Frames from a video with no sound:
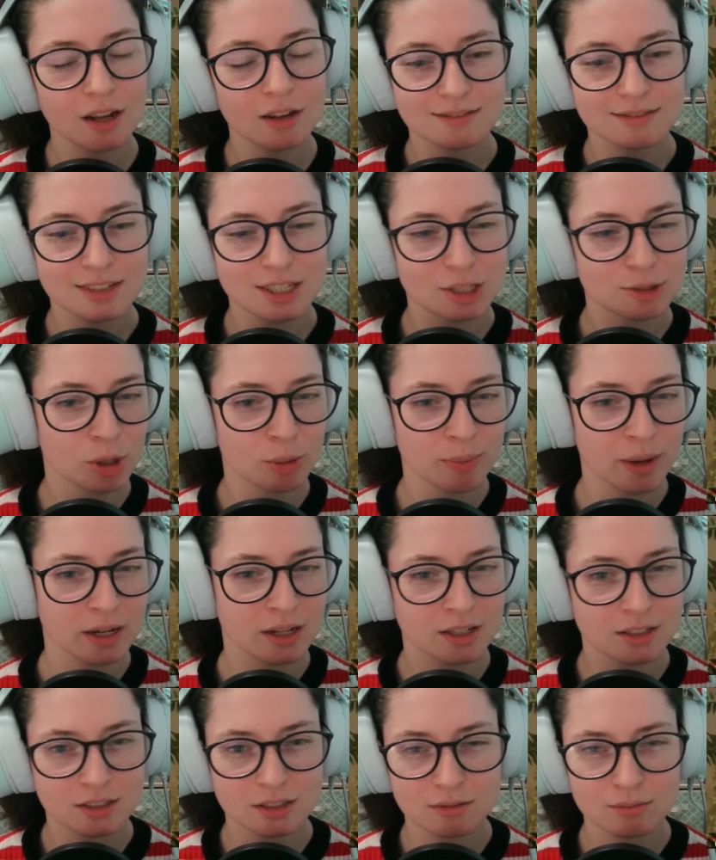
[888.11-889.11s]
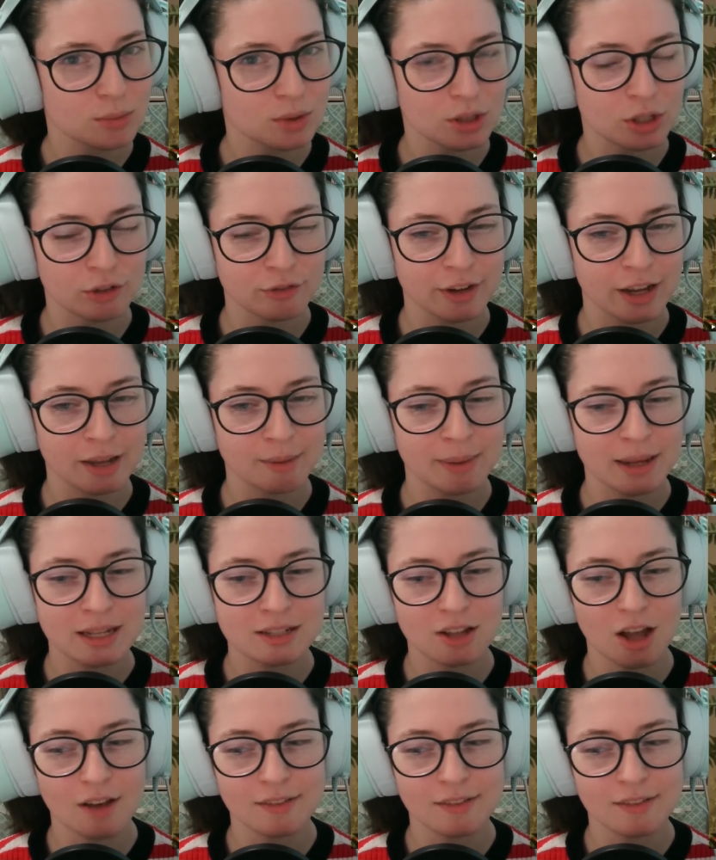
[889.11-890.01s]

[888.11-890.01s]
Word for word: Of because bunnies, their fan base,